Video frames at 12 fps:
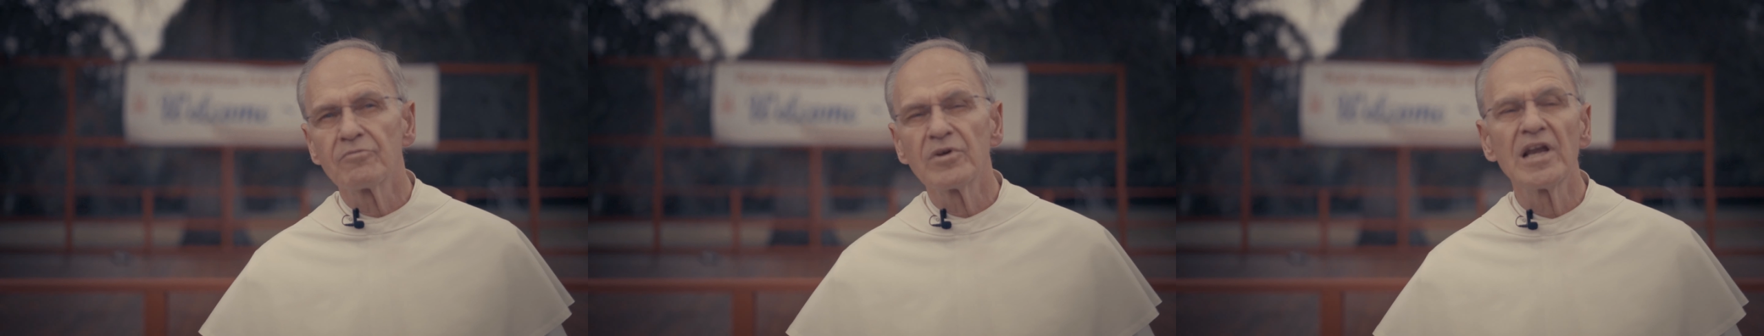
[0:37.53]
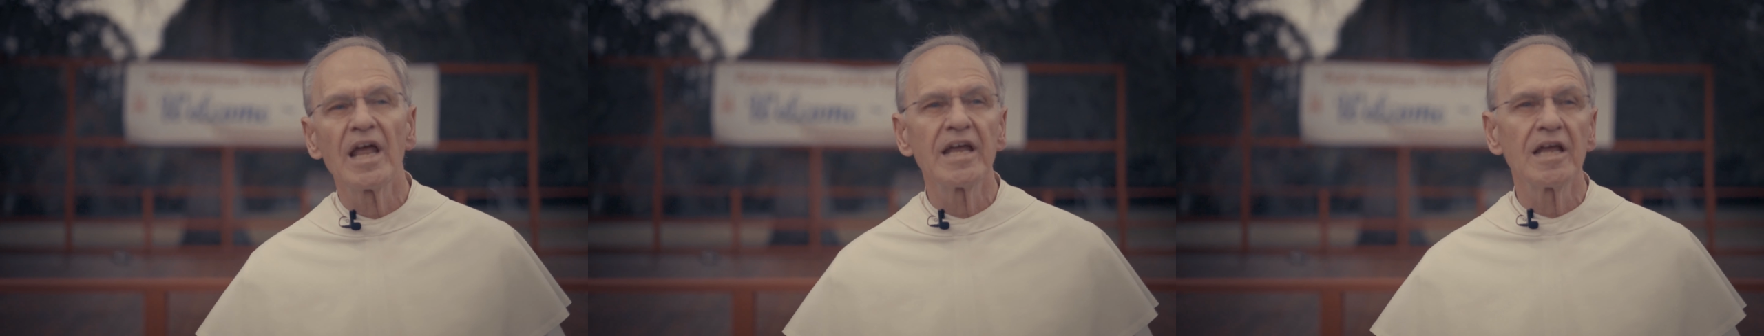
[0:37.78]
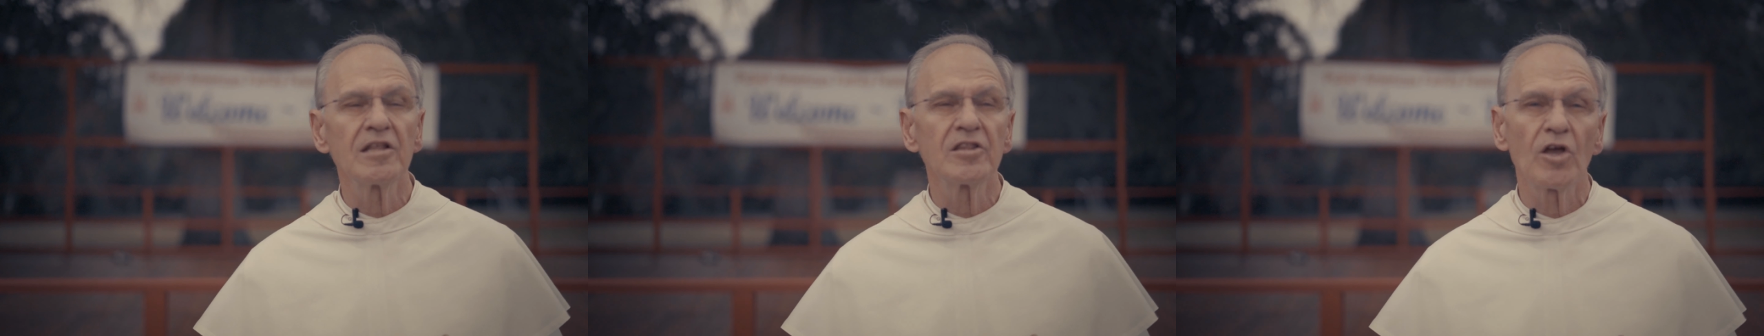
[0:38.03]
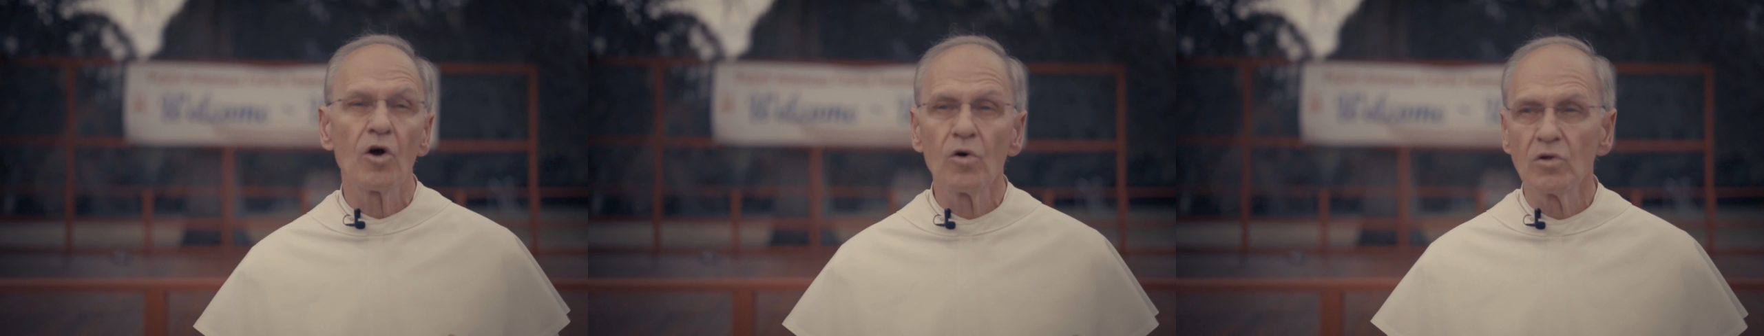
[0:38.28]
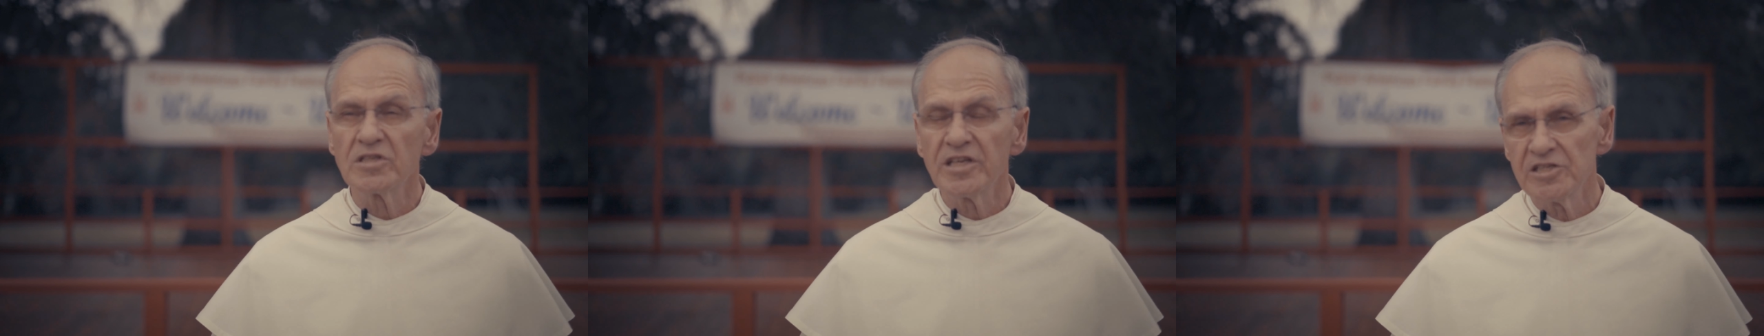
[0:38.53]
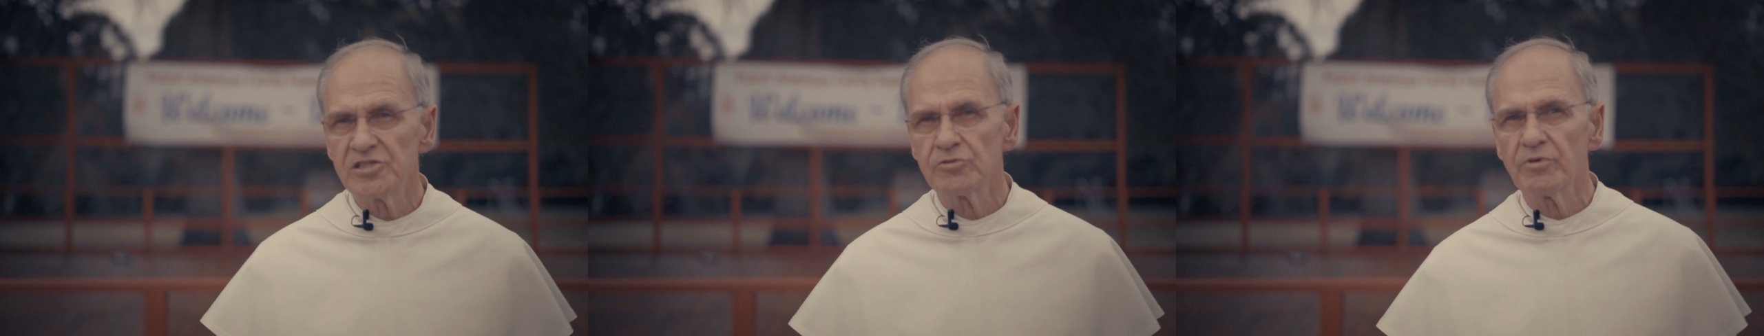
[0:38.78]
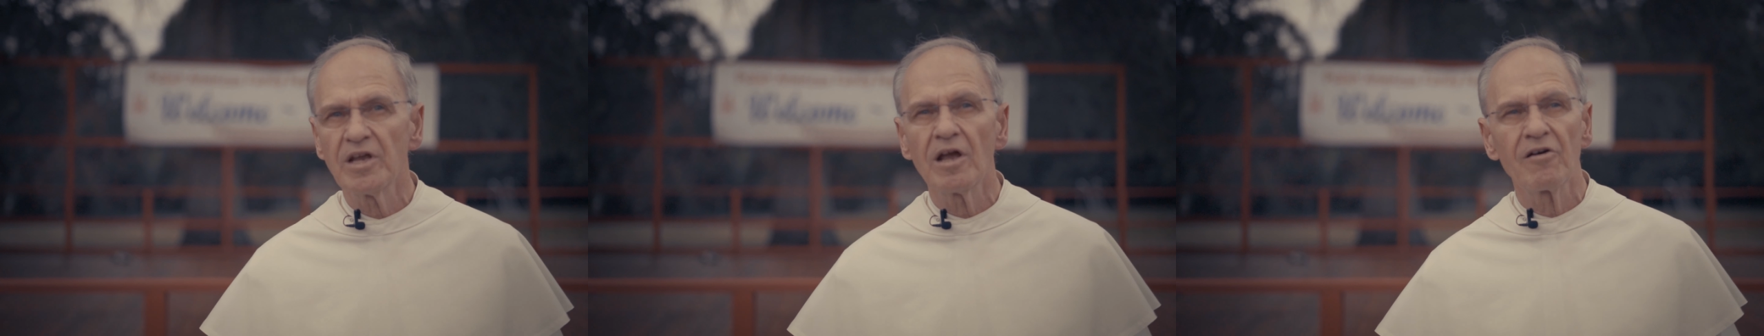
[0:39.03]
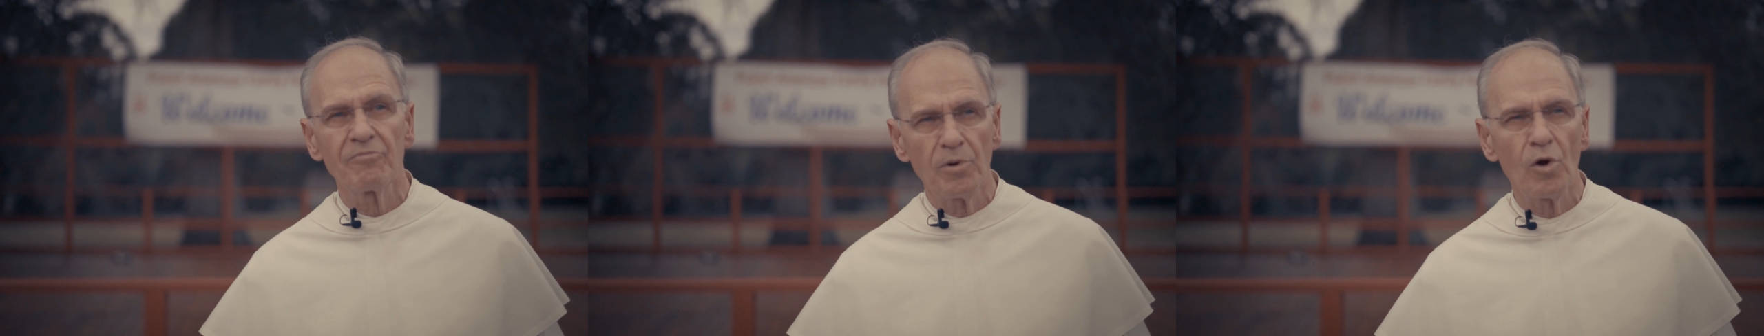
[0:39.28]
relaying the old history
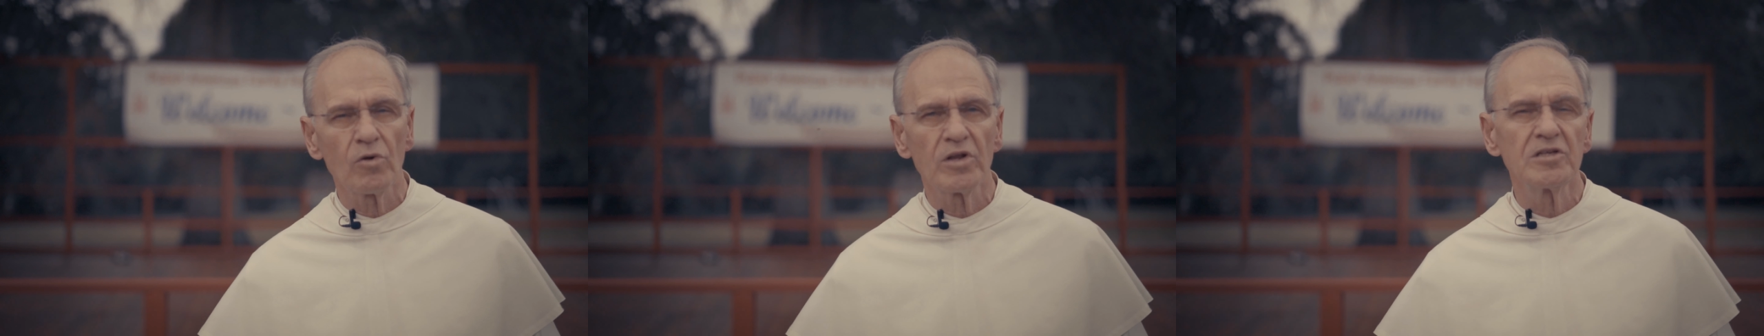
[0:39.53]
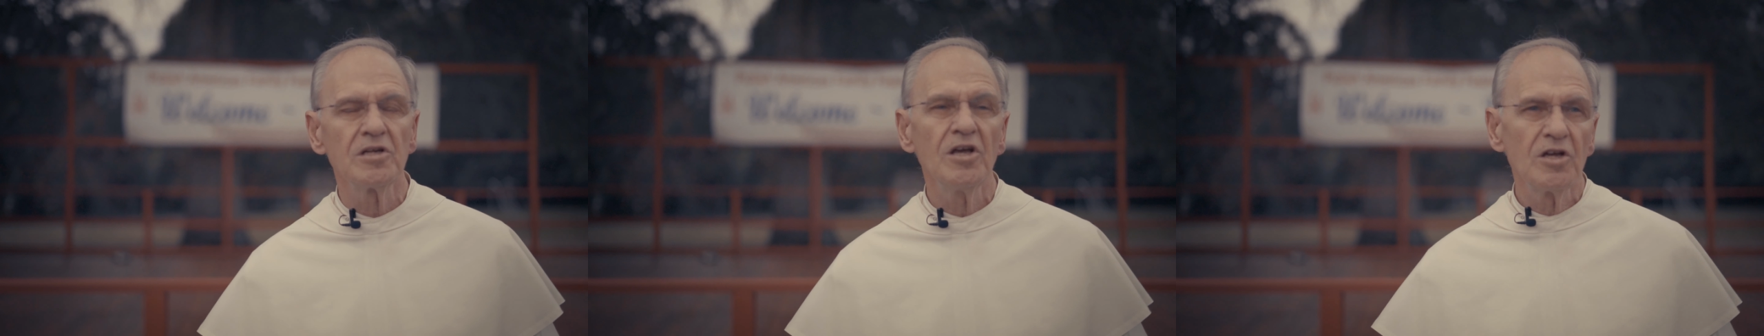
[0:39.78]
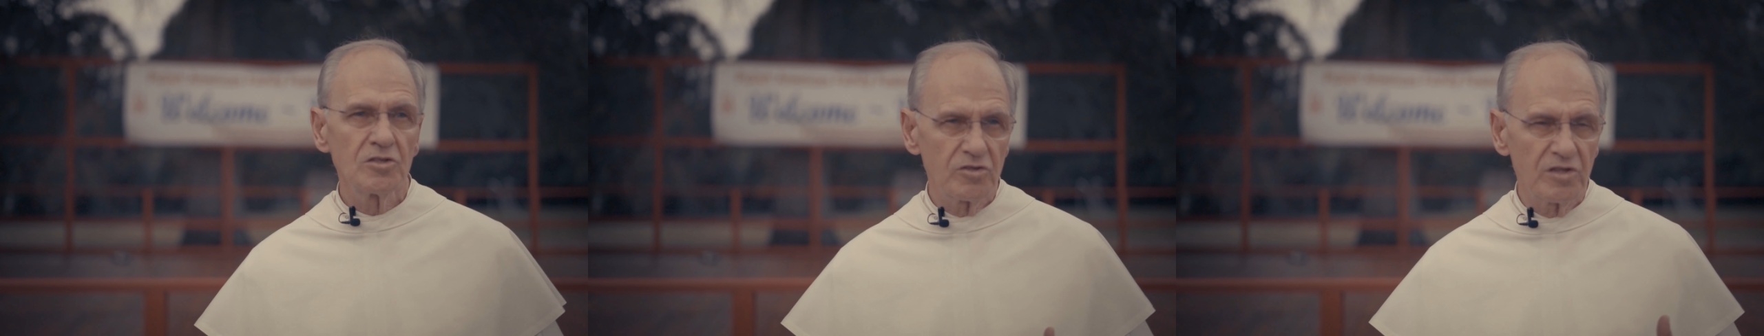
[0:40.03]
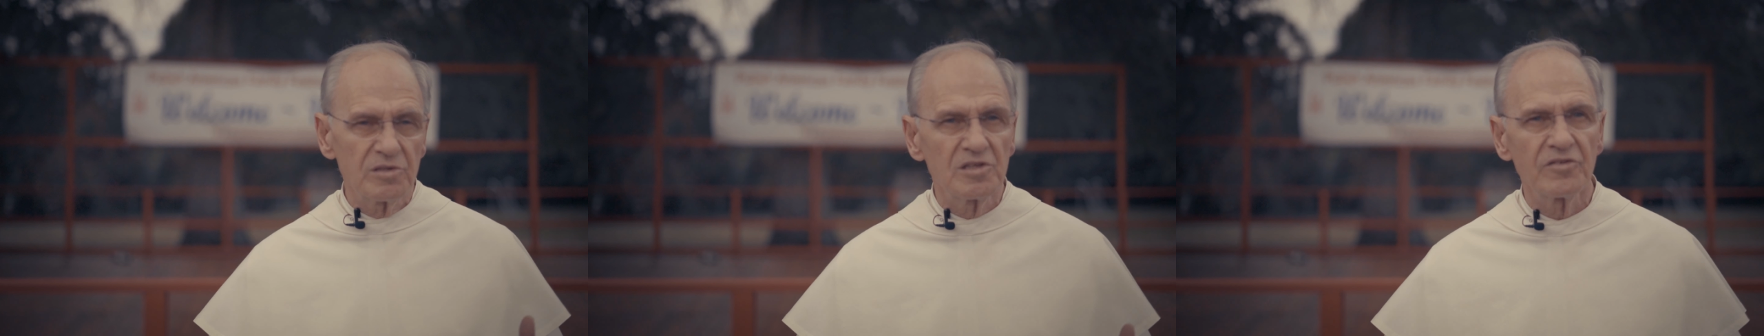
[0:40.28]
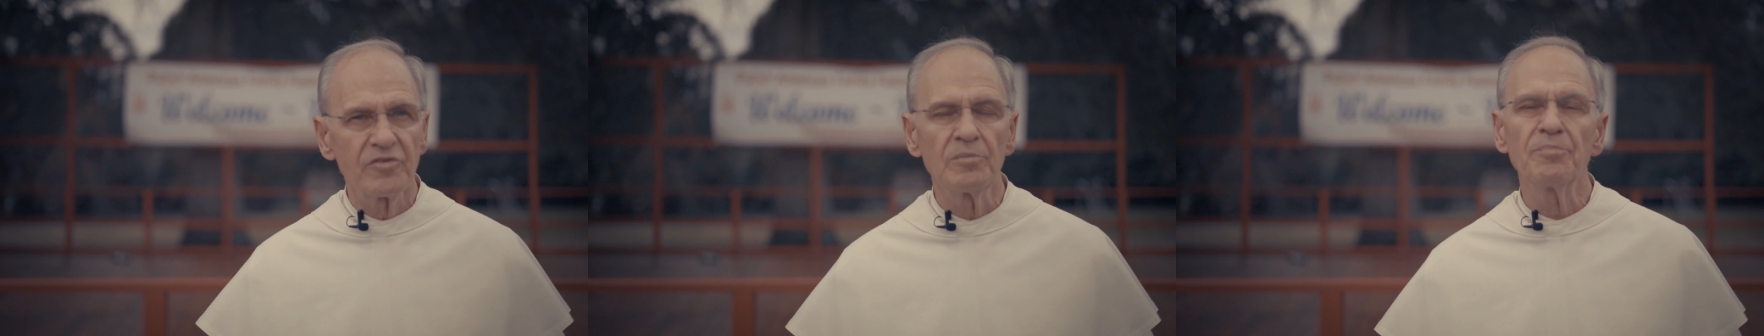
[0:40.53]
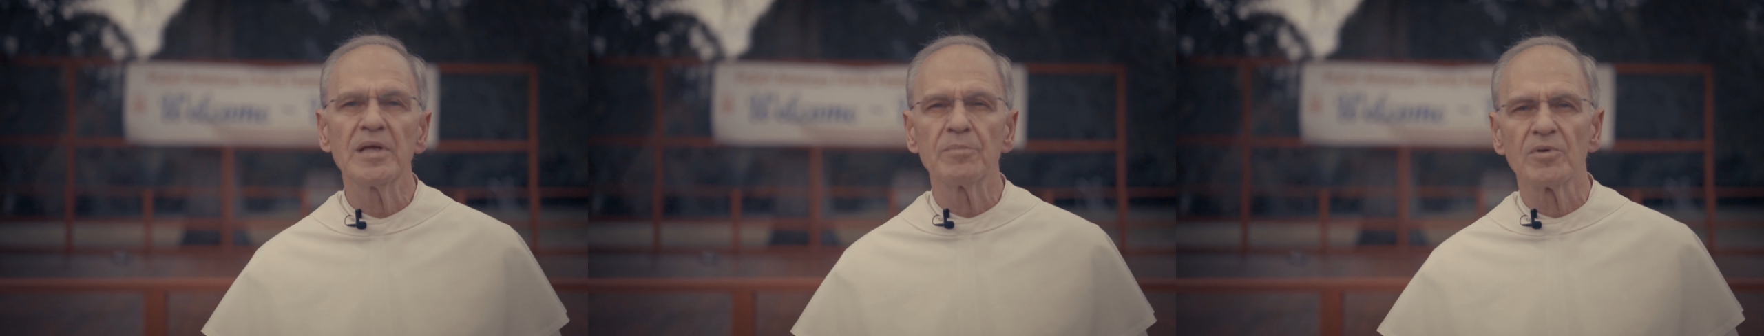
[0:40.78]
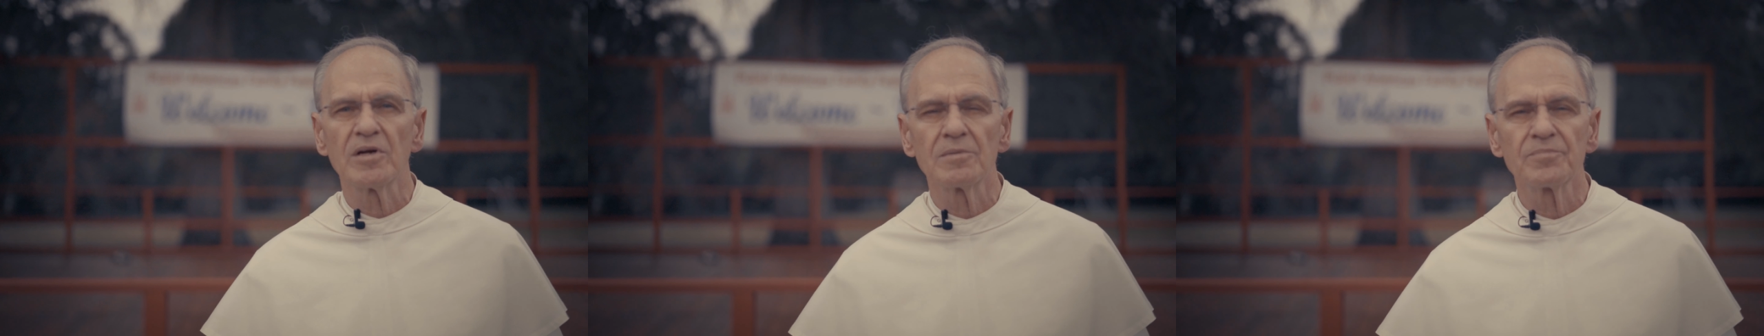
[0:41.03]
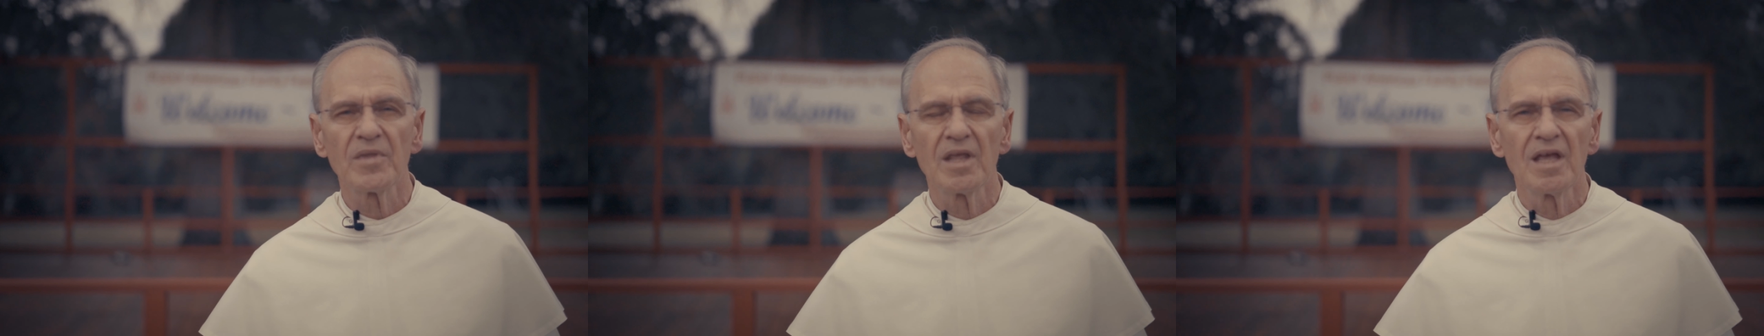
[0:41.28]
of Poland to the different people.